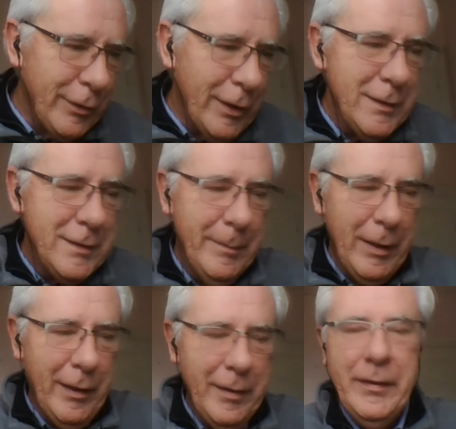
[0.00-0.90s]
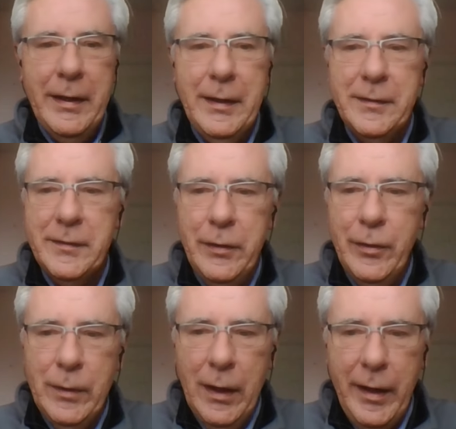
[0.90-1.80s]
another similar thing, is the
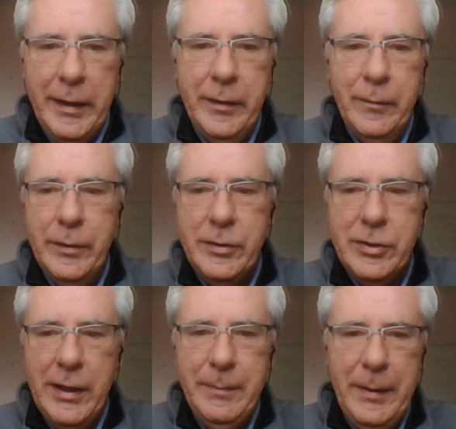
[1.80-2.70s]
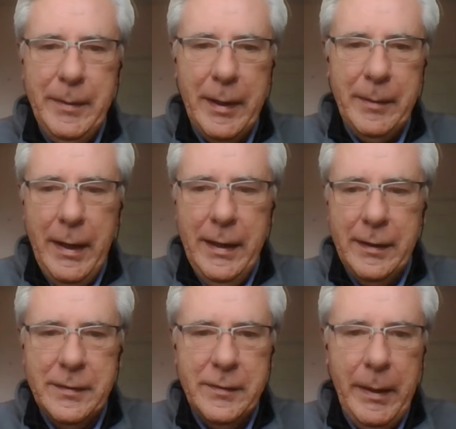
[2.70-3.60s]
New Lion, which JP
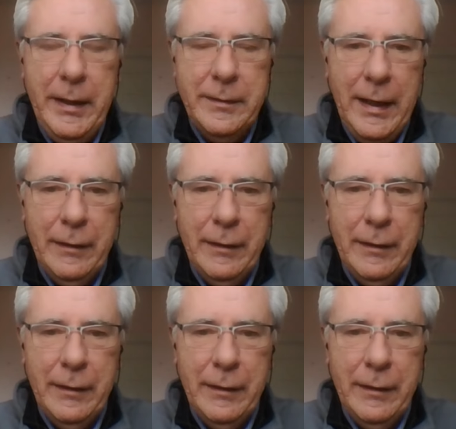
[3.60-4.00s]
McManus has paid